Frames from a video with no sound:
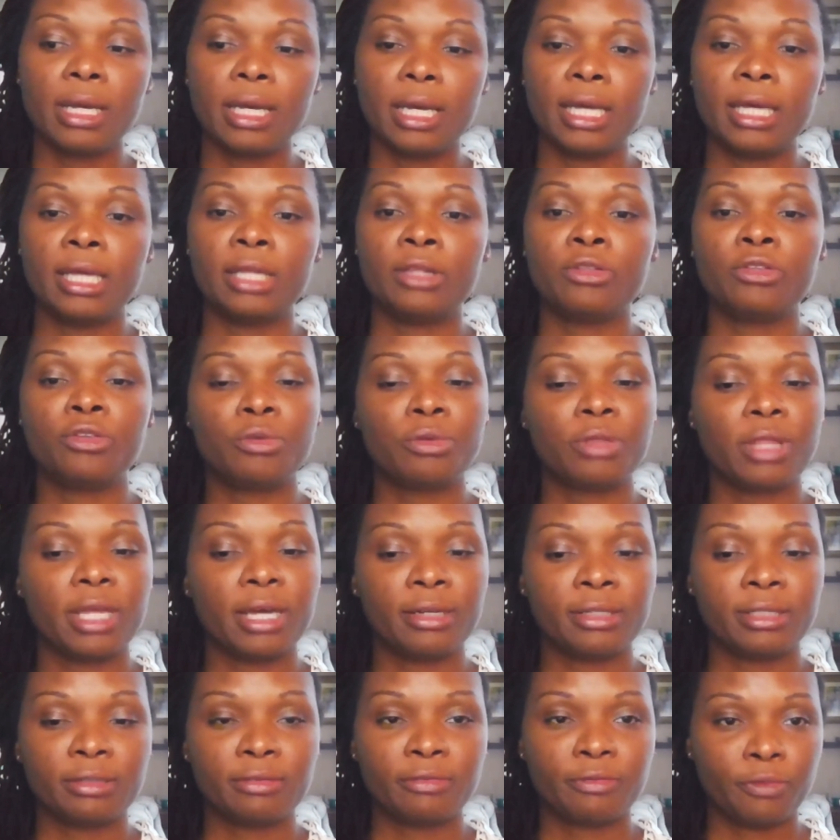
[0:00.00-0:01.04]
In
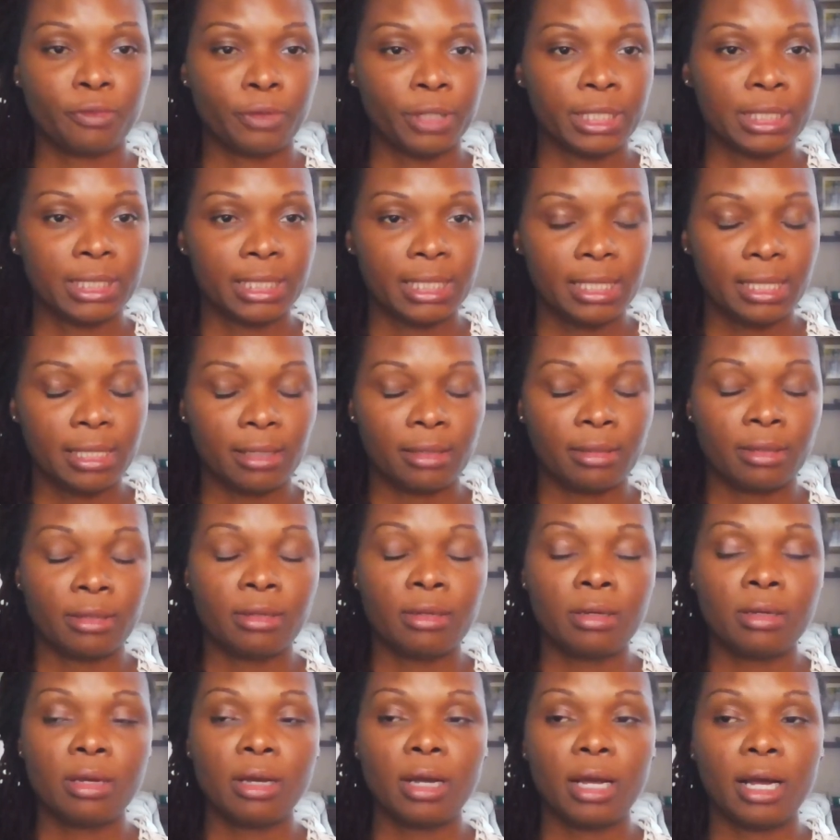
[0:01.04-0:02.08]
2014,